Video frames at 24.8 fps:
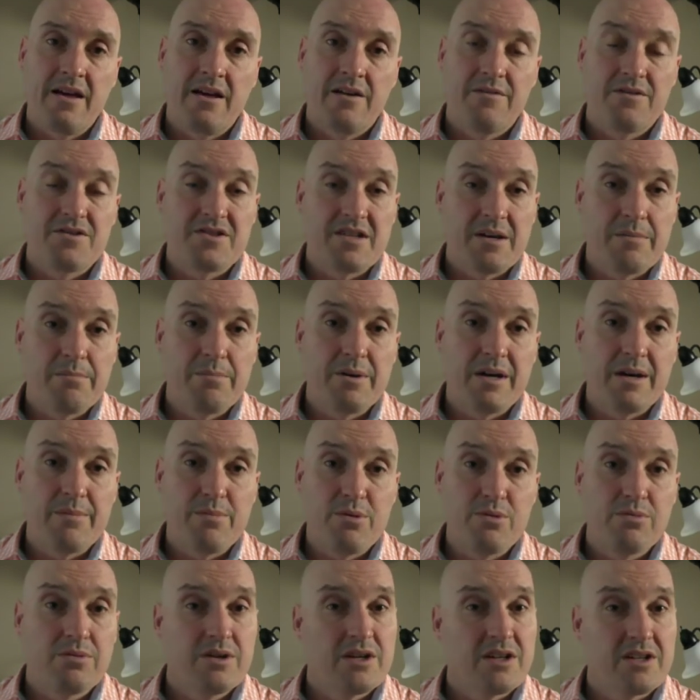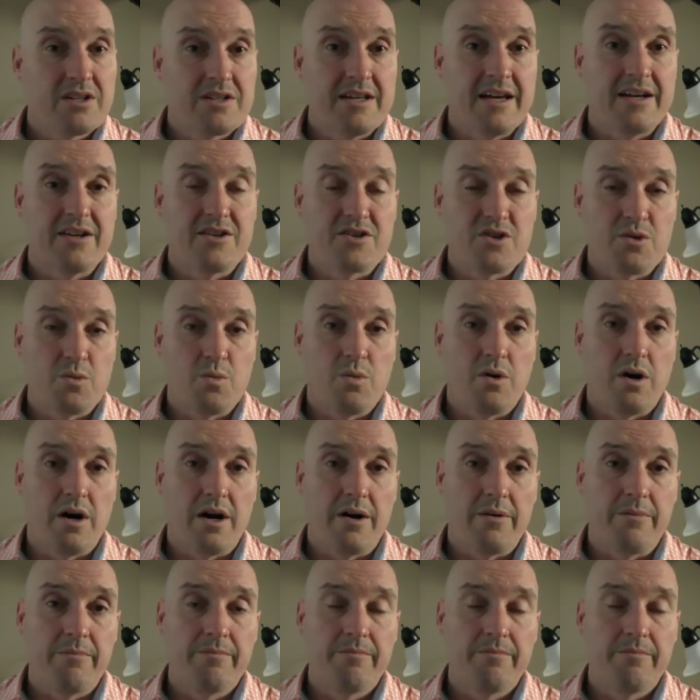For some people, it can take us a while.